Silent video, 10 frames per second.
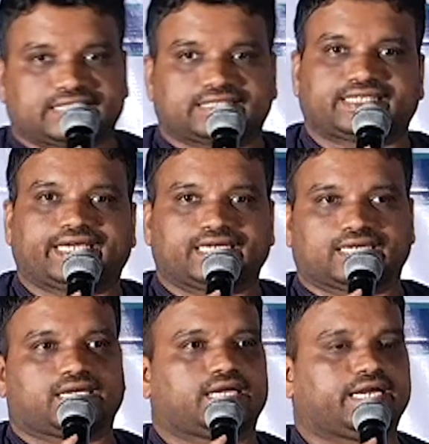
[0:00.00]
is the thing,
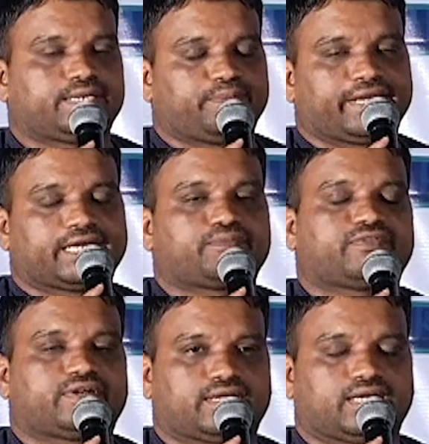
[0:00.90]
it became
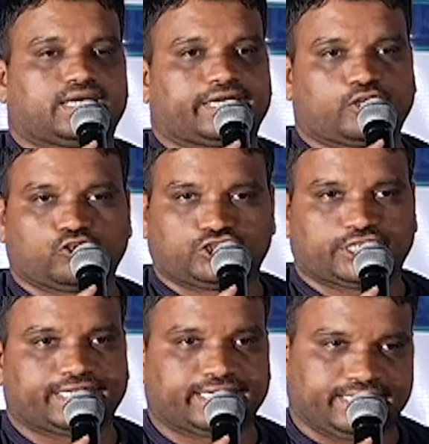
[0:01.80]
a huge
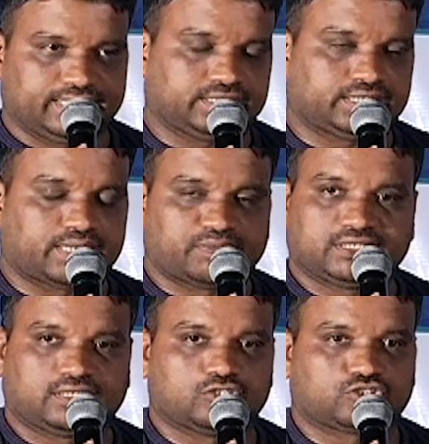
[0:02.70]
hit in Tamil
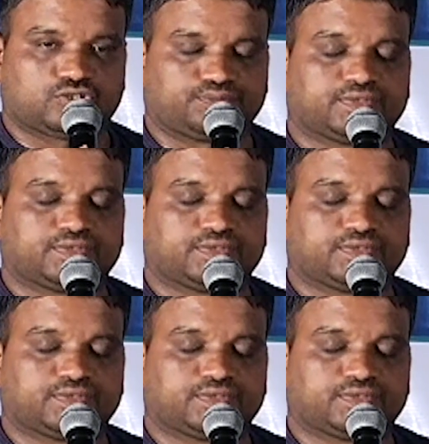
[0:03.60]
also.